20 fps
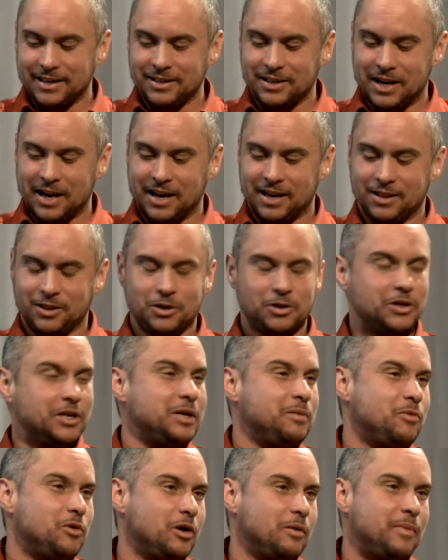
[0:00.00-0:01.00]
and learning
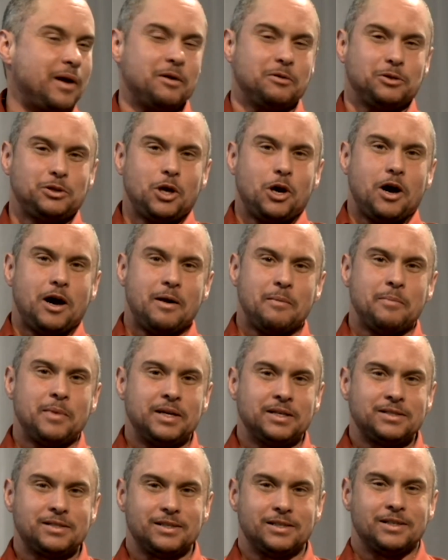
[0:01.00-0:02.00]
more about Tom
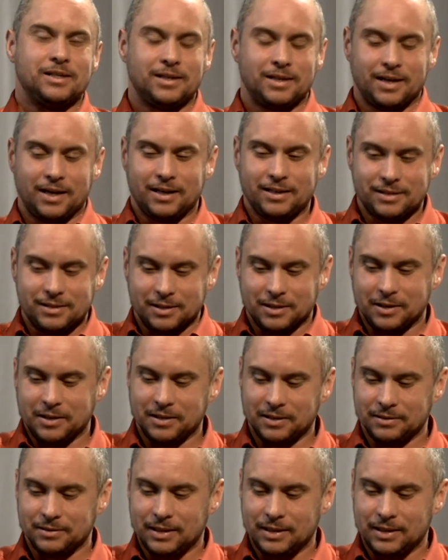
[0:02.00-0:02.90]
as a, as a